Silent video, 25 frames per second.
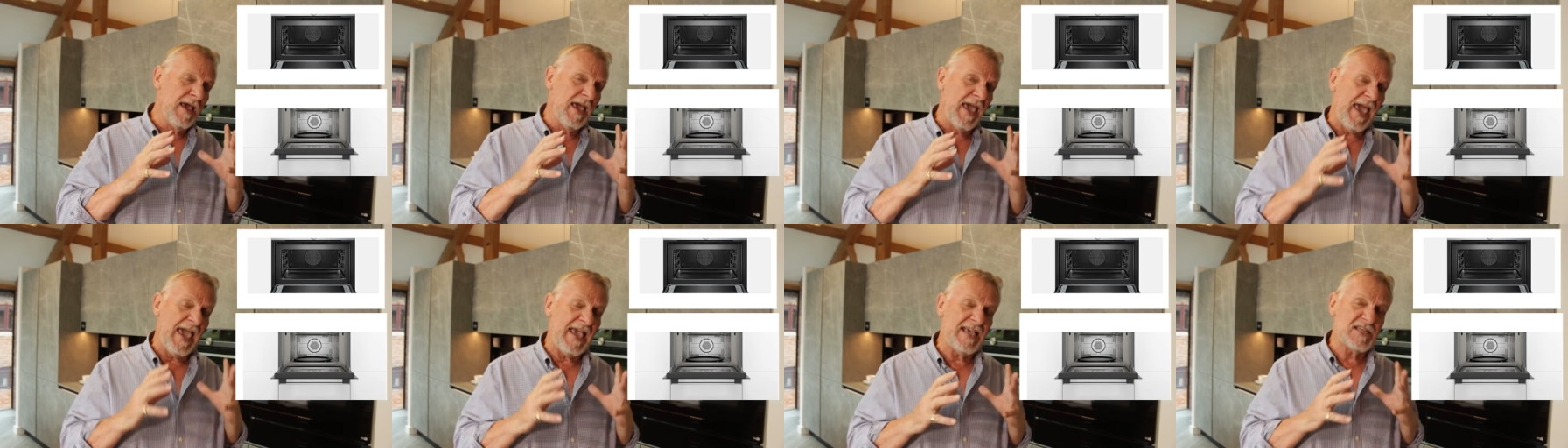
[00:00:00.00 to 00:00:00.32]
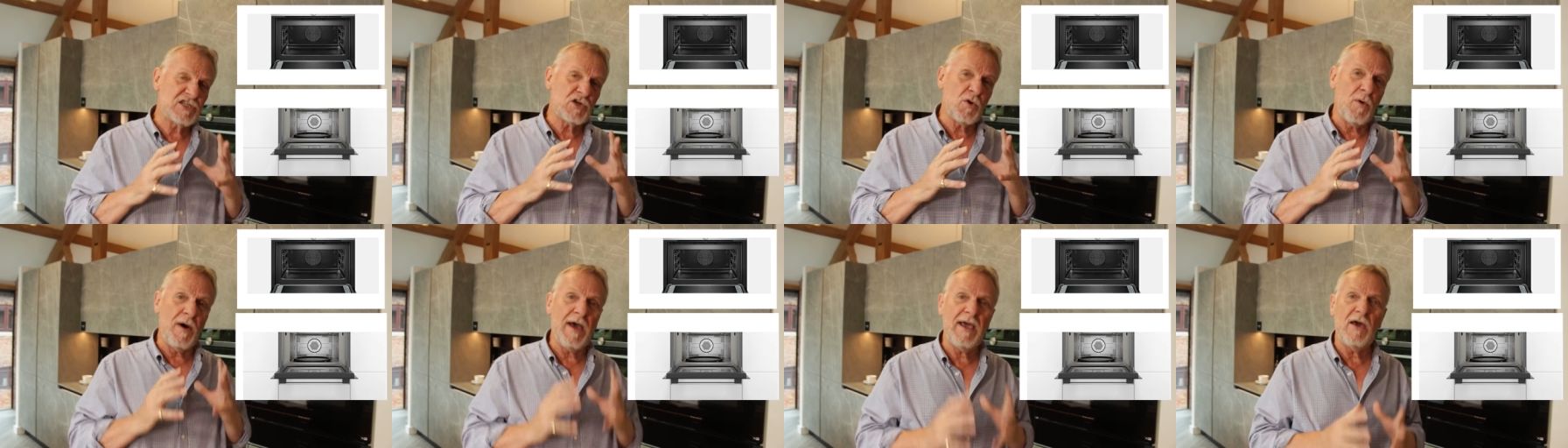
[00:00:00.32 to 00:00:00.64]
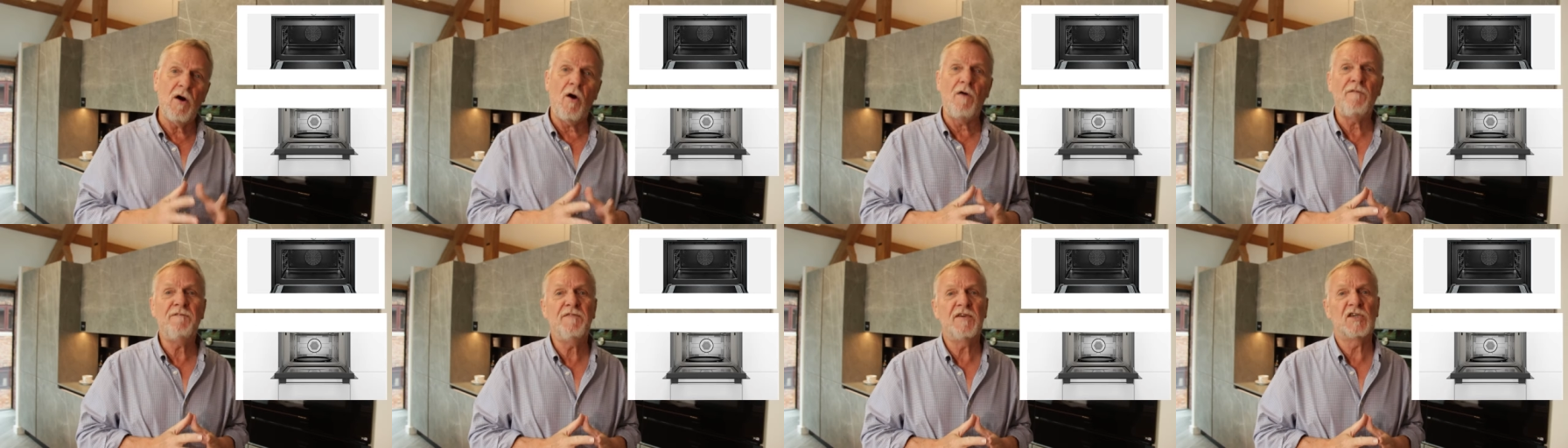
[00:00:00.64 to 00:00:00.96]
it's quite
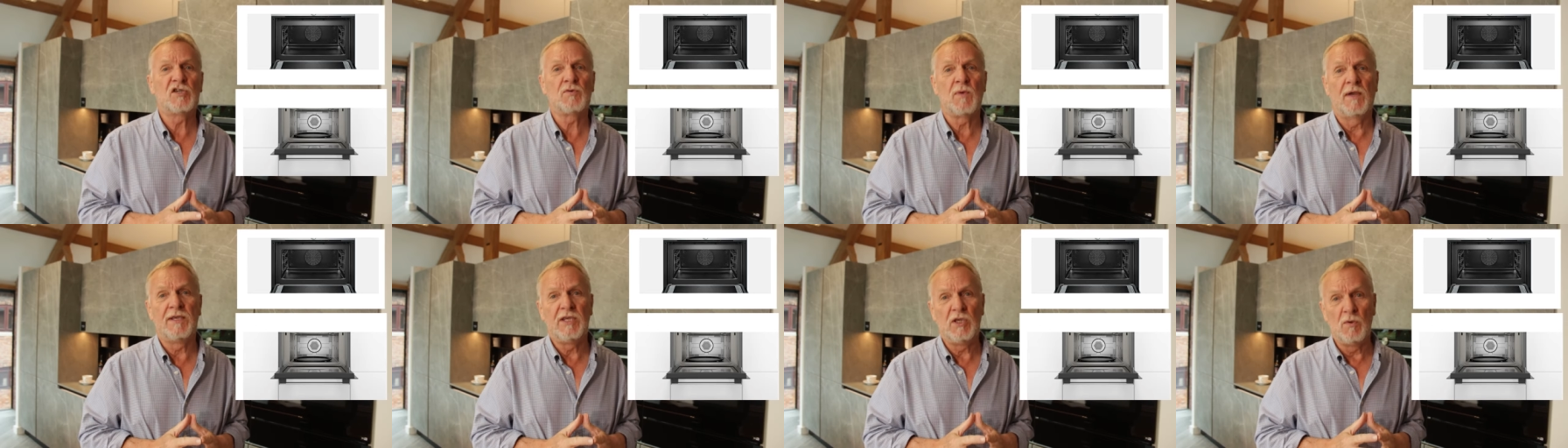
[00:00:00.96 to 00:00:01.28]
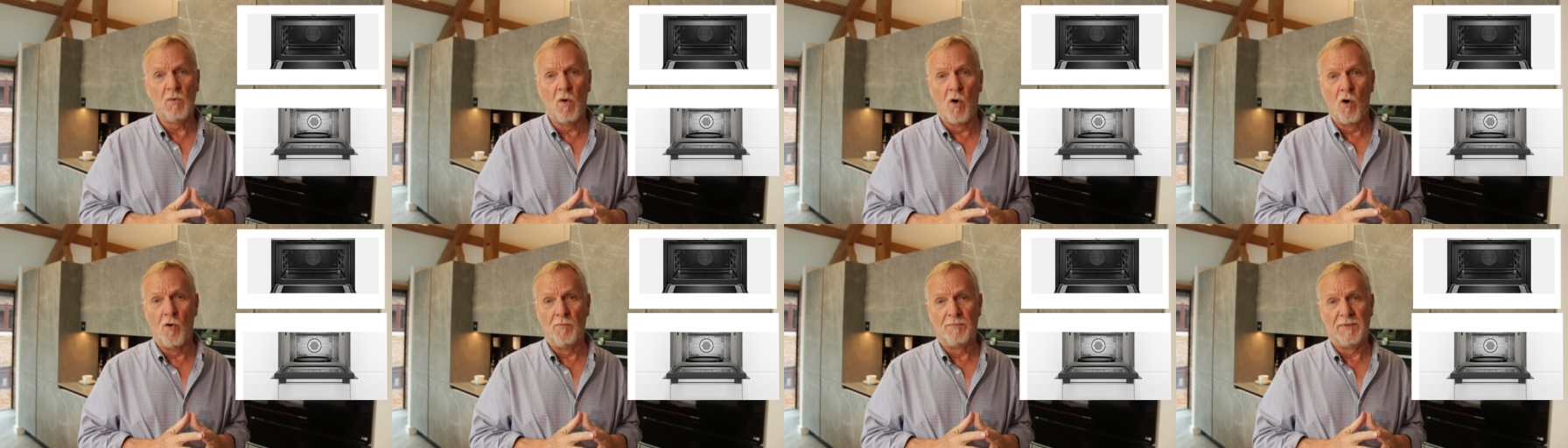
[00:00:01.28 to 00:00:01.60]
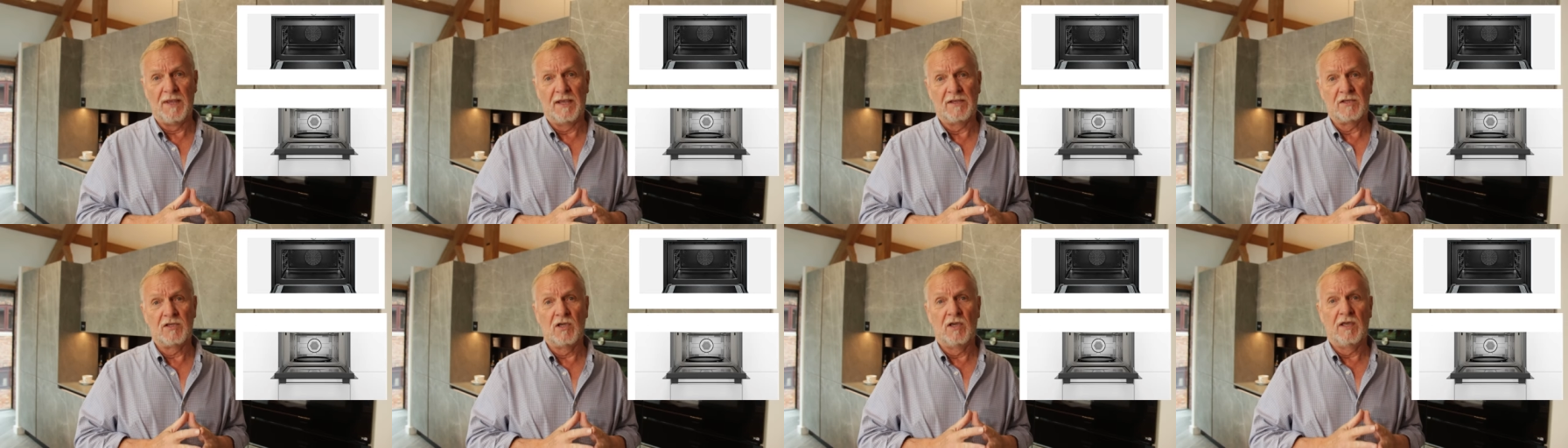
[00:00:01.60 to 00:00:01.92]
obvious when you open
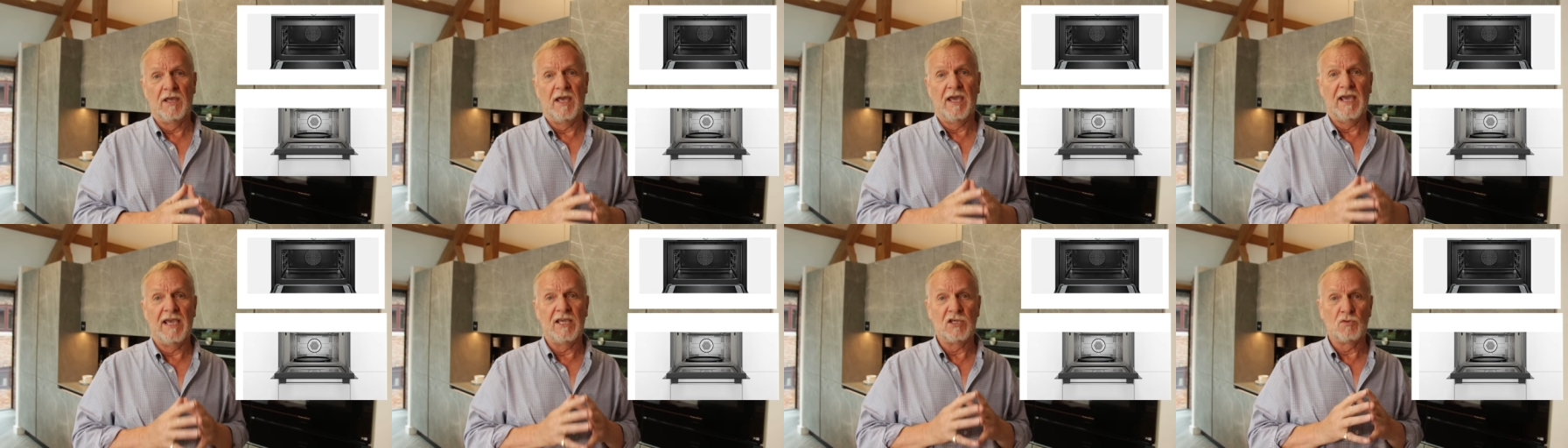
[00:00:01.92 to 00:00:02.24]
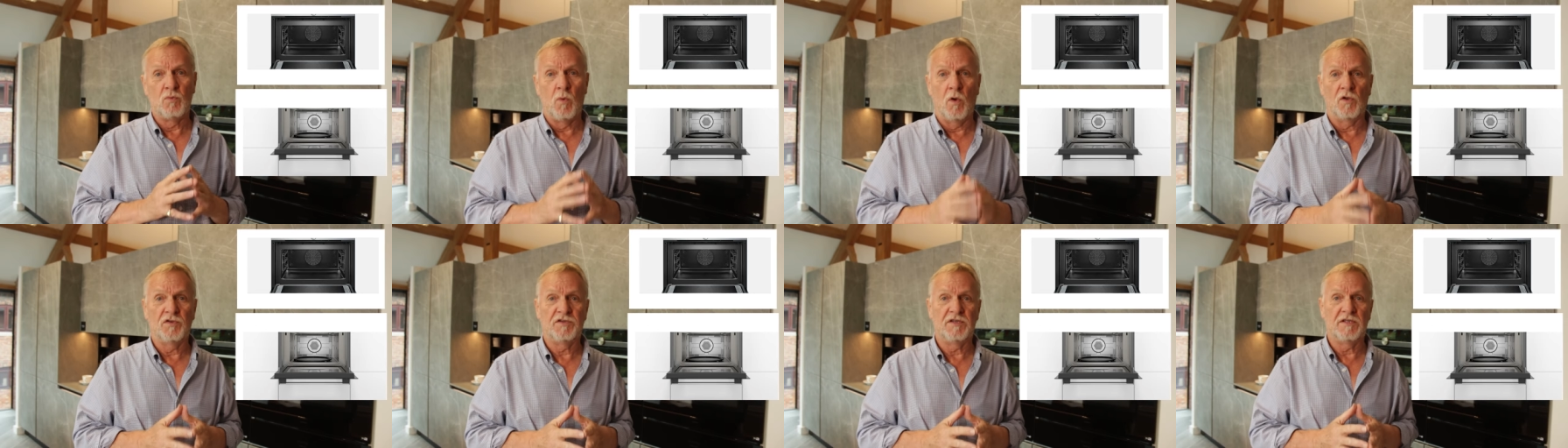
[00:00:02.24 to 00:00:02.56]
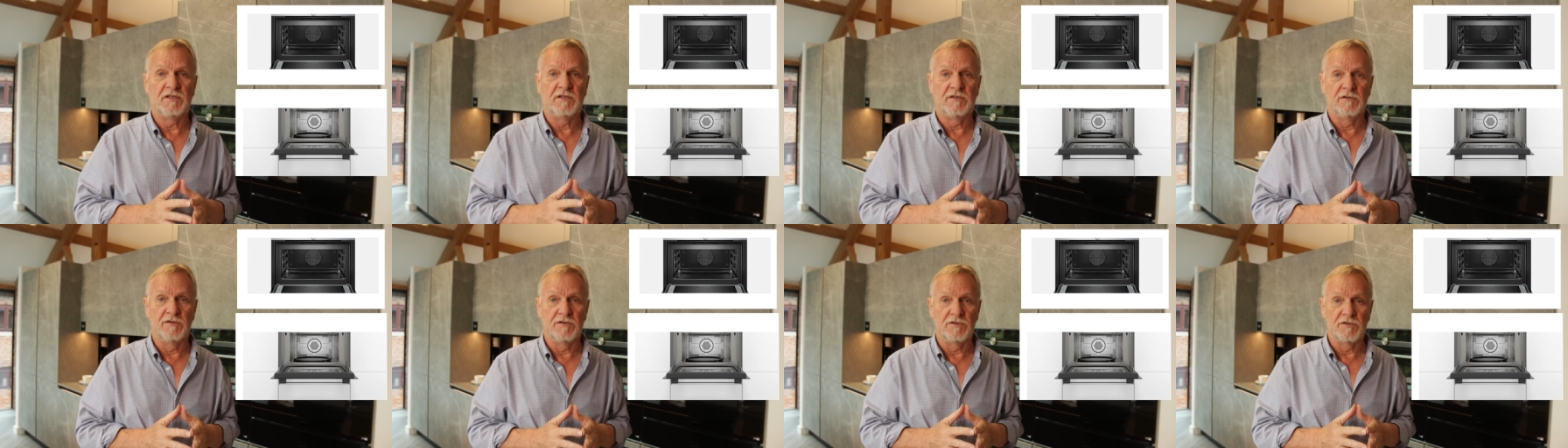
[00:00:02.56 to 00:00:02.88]
it, it's what
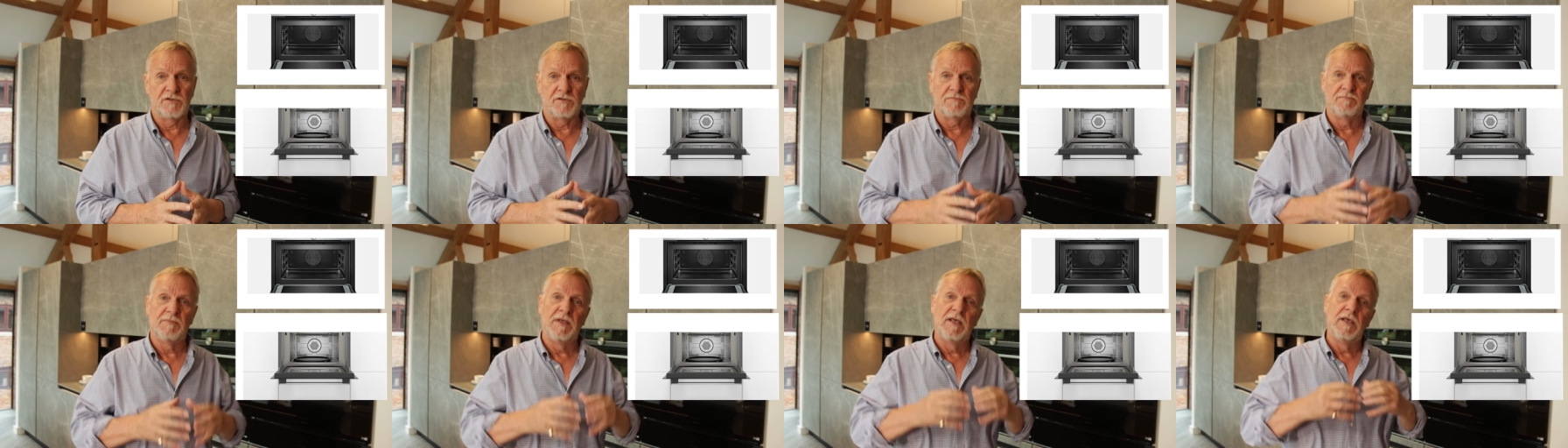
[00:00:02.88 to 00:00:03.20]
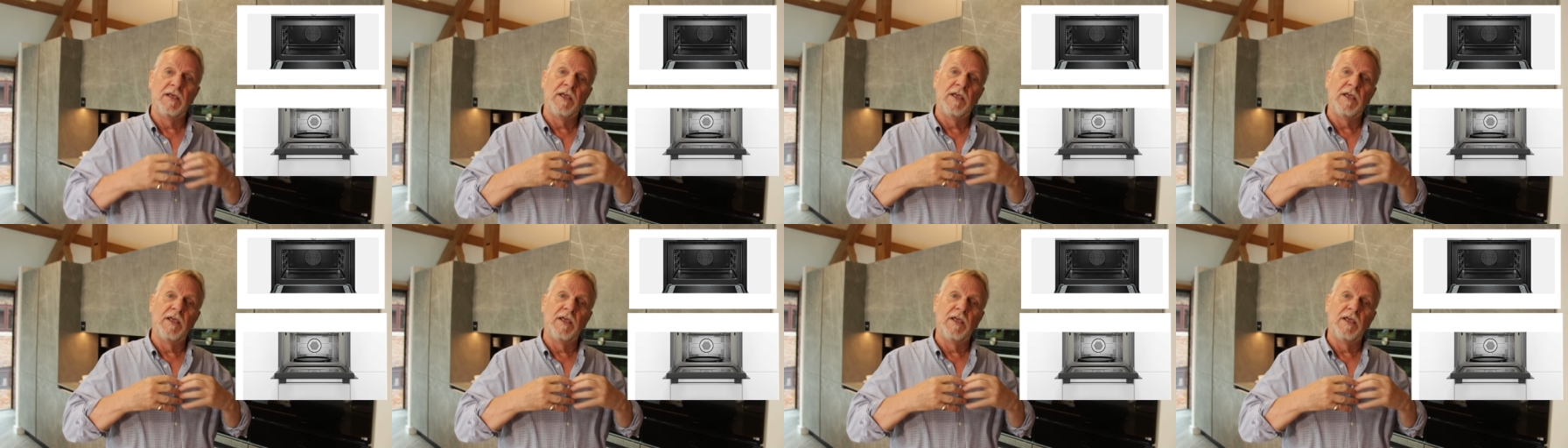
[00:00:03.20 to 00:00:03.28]
it does.